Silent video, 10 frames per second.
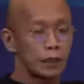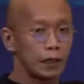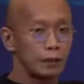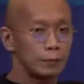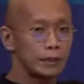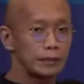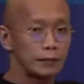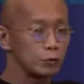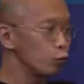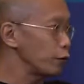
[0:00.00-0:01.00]
I admit that
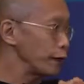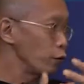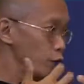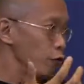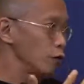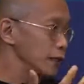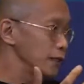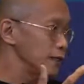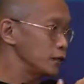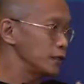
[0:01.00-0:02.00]
there's no right or wrong.
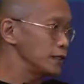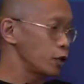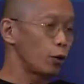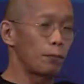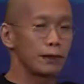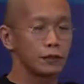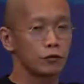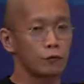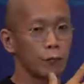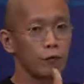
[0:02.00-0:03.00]
It's a
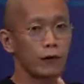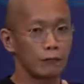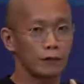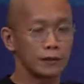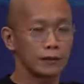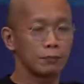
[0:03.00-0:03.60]
combination of both efforts.